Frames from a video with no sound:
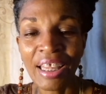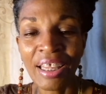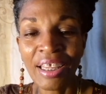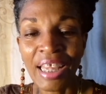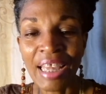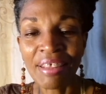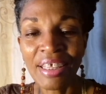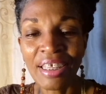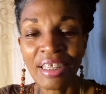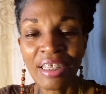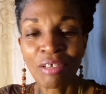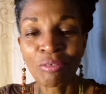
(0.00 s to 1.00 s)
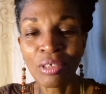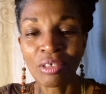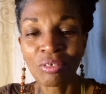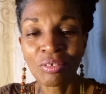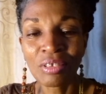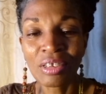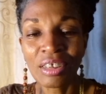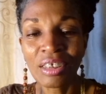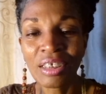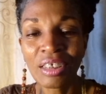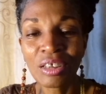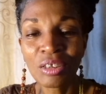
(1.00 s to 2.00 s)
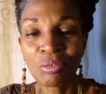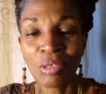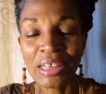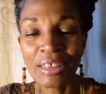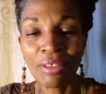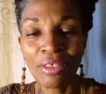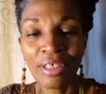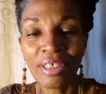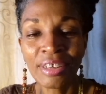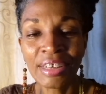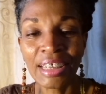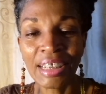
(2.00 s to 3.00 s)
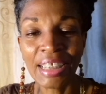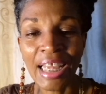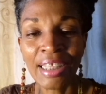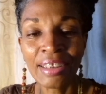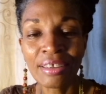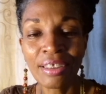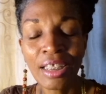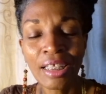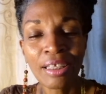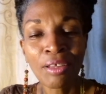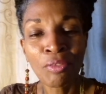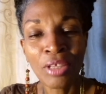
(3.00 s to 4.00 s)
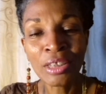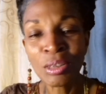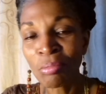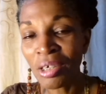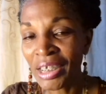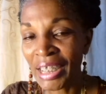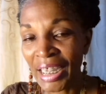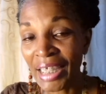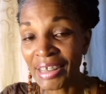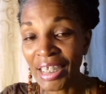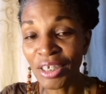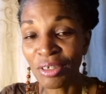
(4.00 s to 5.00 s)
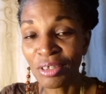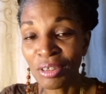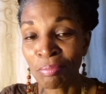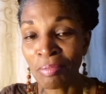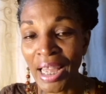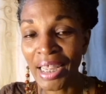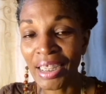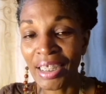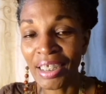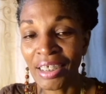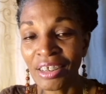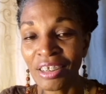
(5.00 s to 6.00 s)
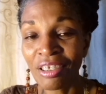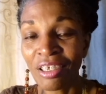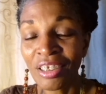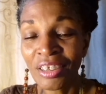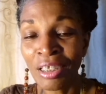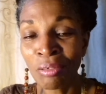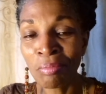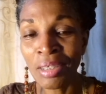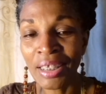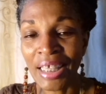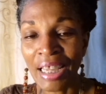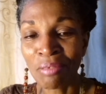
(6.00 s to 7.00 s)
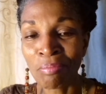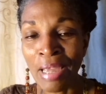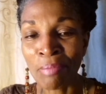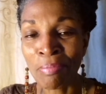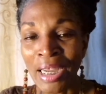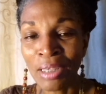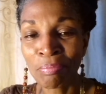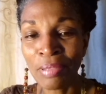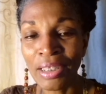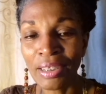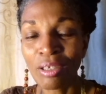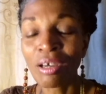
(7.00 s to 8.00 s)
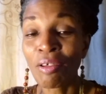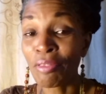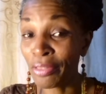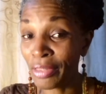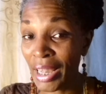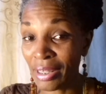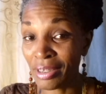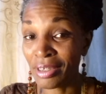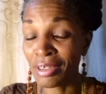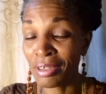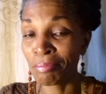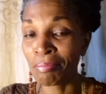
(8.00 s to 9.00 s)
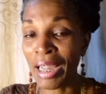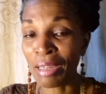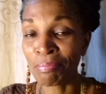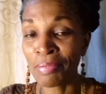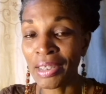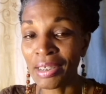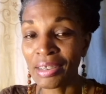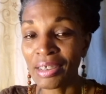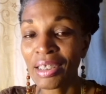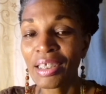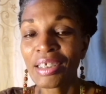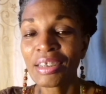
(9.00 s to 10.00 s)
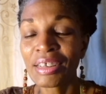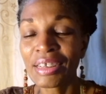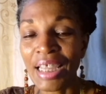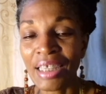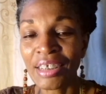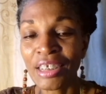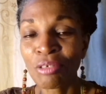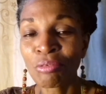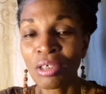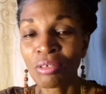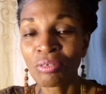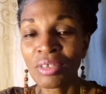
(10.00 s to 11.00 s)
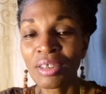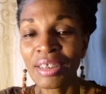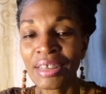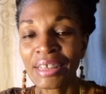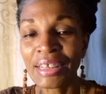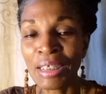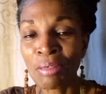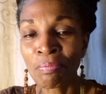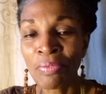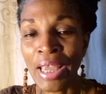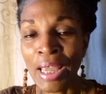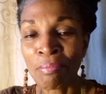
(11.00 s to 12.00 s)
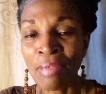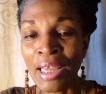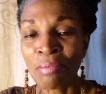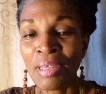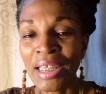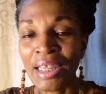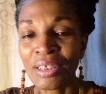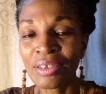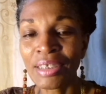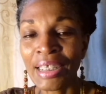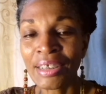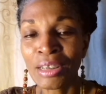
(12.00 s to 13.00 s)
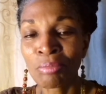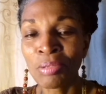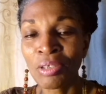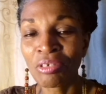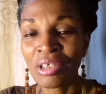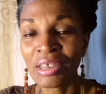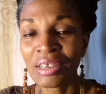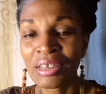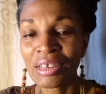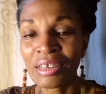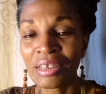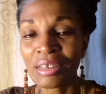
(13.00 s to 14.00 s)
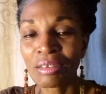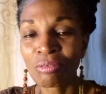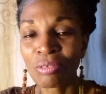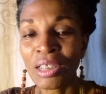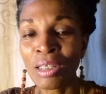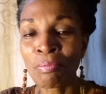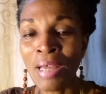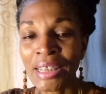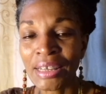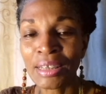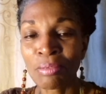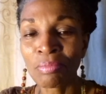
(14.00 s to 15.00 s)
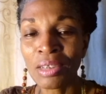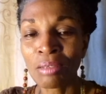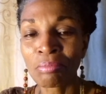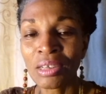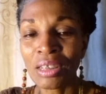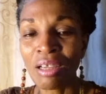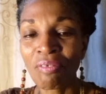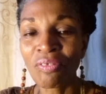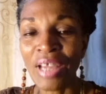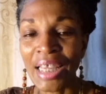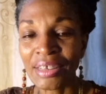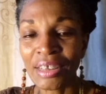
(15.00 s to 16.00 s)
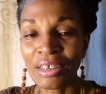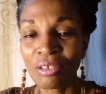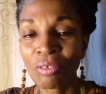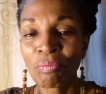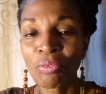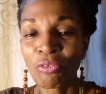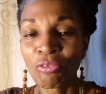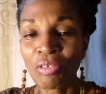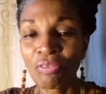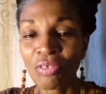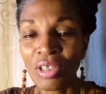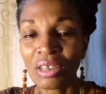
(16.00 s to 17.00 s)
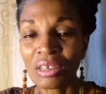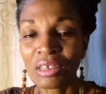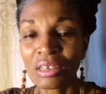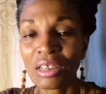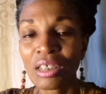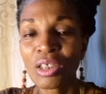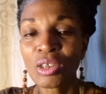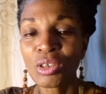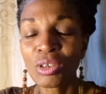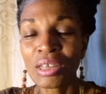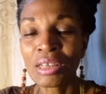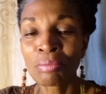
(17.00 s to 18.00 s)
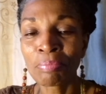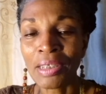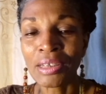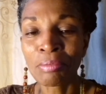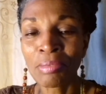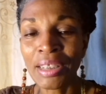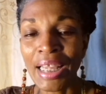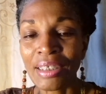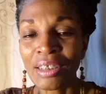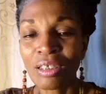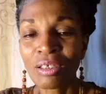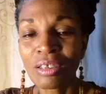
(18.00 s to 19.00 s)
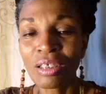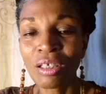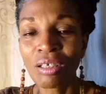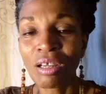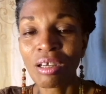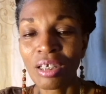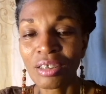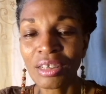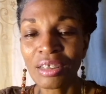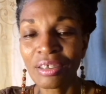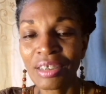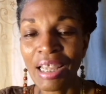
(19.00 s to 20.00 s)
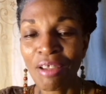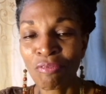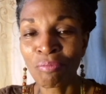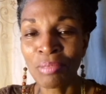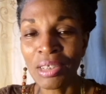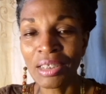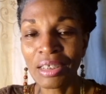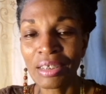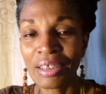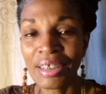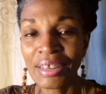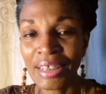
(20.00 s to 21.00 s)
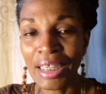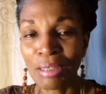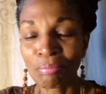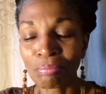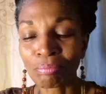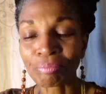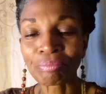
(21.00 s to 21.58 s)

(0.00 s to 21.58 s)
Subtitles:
I think around 2013, and this morning as I looked back, it dawned on me that my back pain, or that back pain, started around the same time I began to experience really bad symptoms of acid reflux. So it's possible that the cause could have been the same.